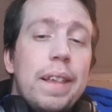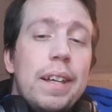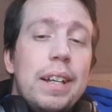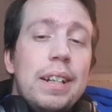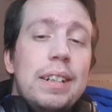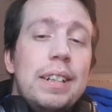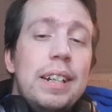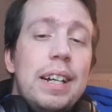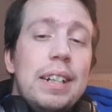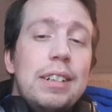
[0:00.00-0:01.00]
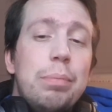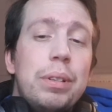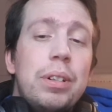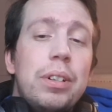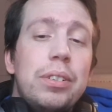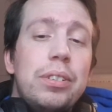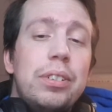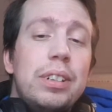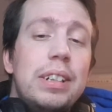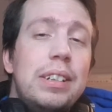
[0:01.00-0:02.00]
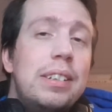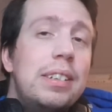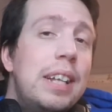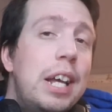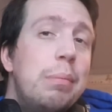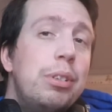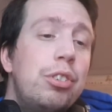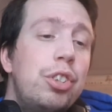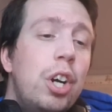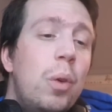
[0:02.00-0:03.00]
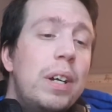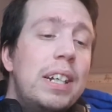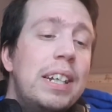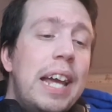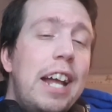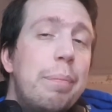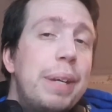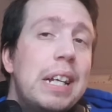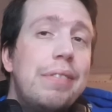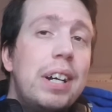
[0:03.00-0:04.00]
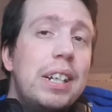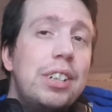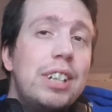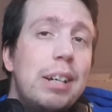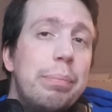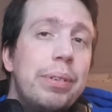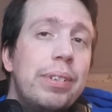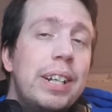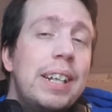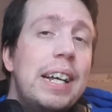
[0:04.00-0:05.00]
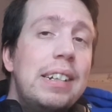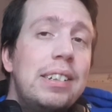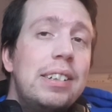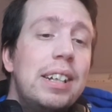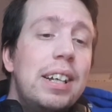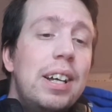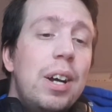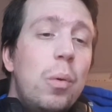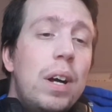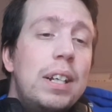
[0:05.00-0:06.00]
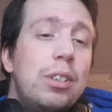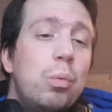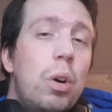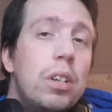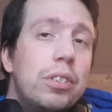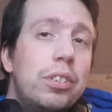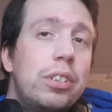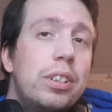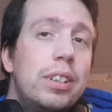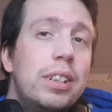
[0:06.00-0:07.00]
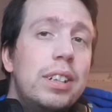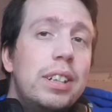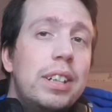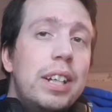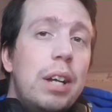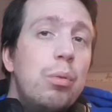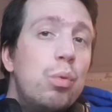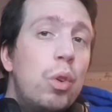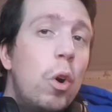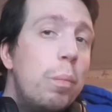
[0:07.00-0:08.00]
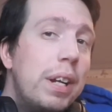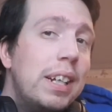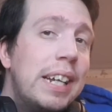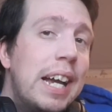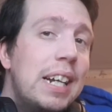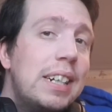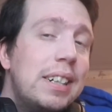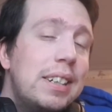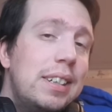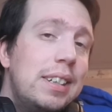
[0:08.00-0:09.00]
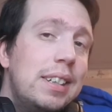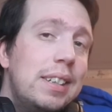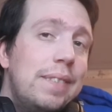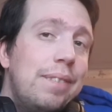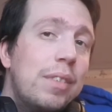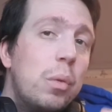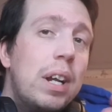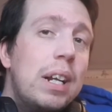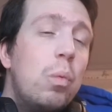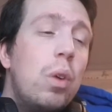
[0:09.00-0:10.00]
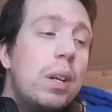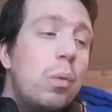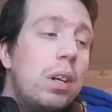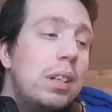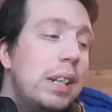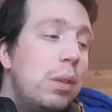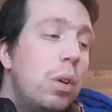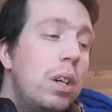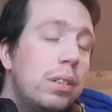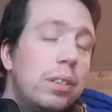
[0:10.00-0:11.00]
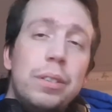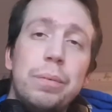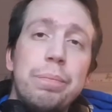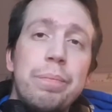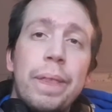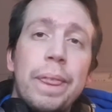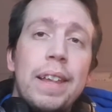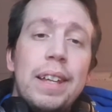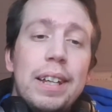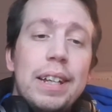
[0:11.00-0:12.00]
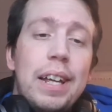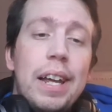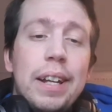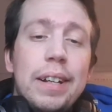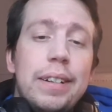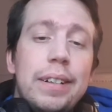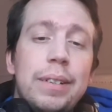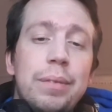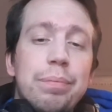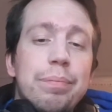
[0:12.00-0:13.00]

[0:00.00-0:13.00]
and the delay is because his name is Joe and he can't be a fighting champion and that's what he was and Roman the character what what what he was and uh,